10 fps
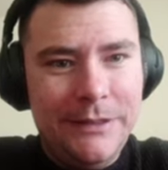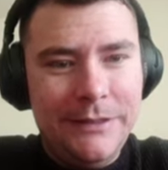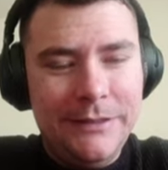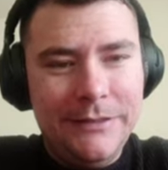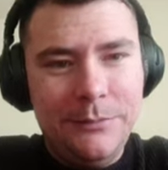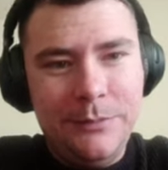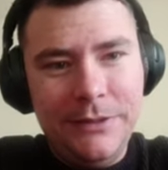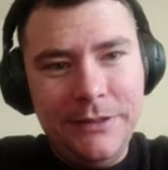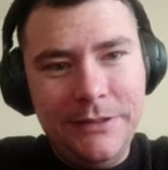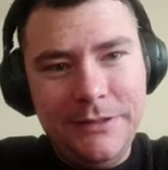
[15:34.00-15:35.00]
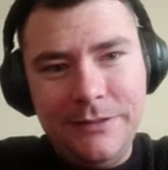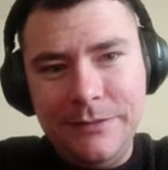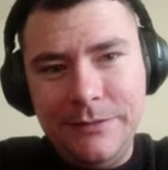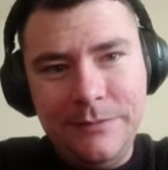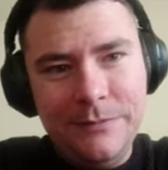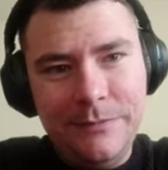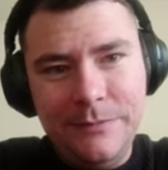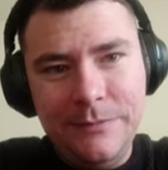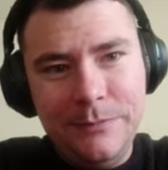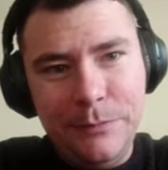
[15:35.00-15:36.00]
And this piece.
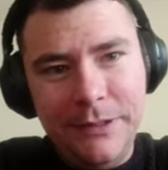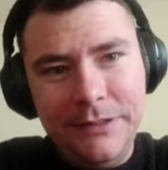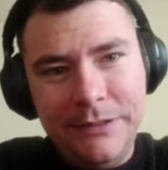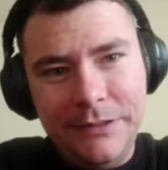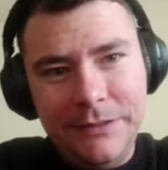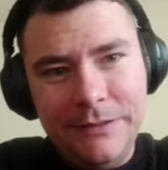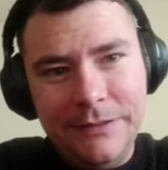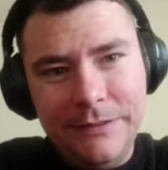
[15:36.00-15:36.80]
Special.